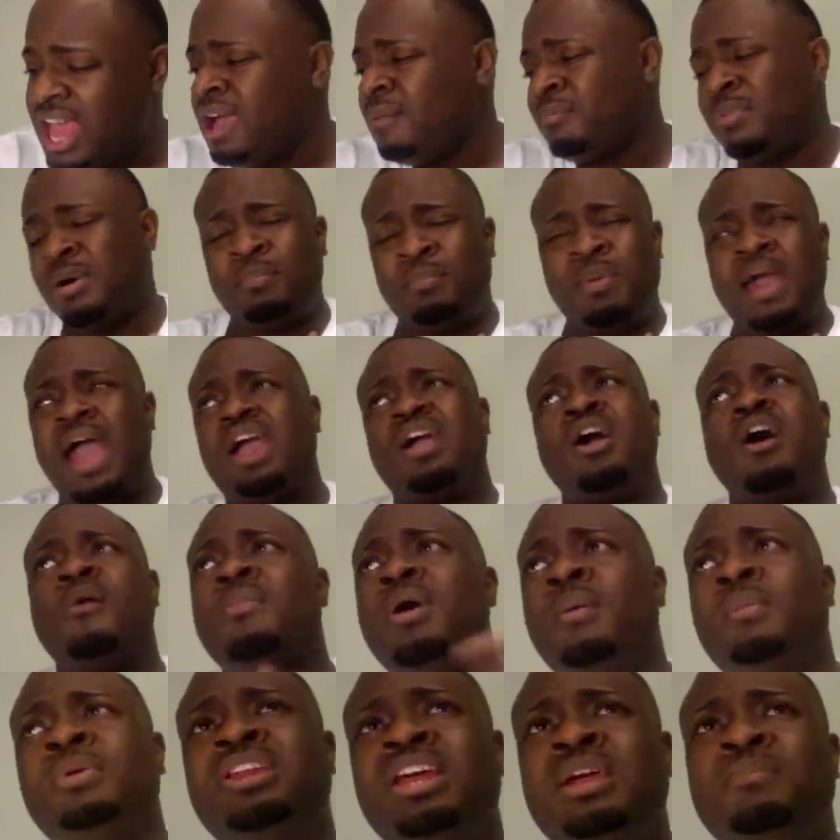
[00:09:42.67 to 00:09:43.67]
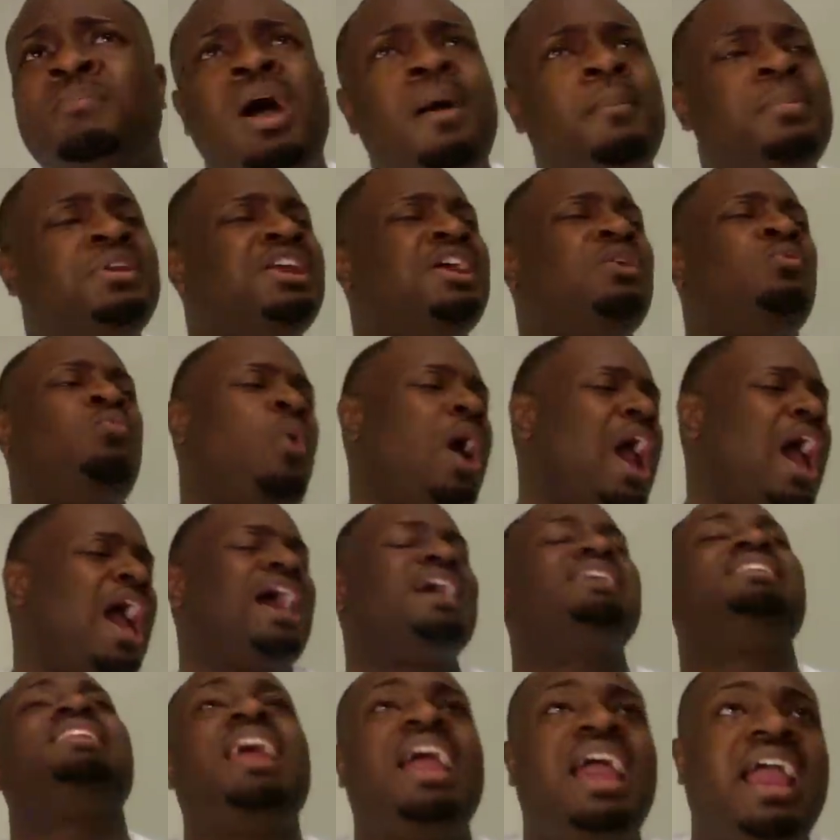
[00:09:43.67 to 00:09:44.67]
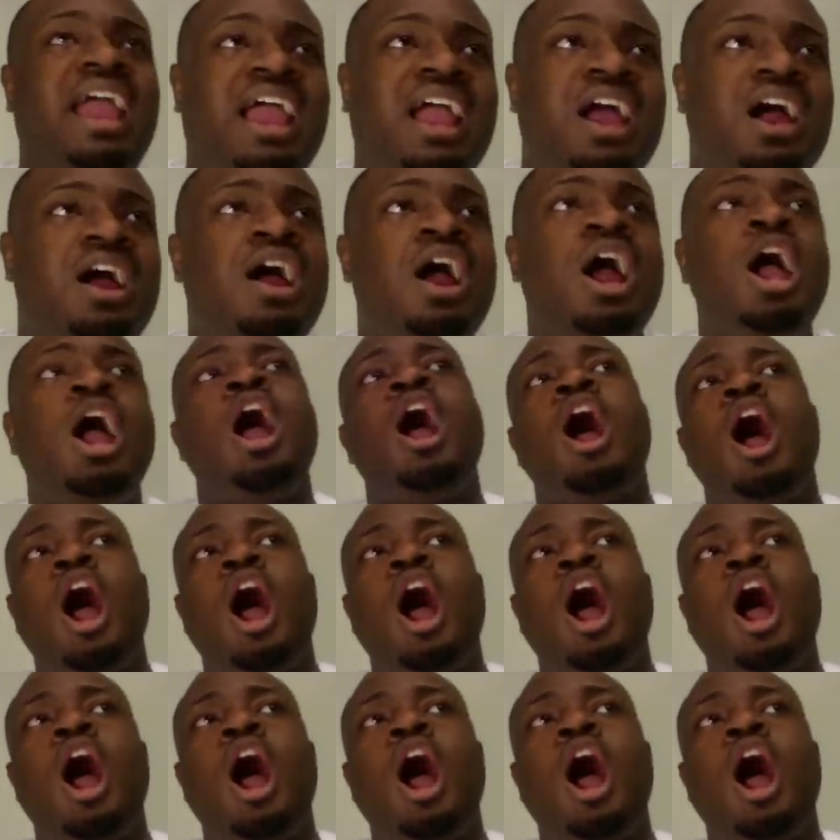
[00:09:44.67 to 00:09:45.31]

But back on Mama D. Mama D, why is the hell...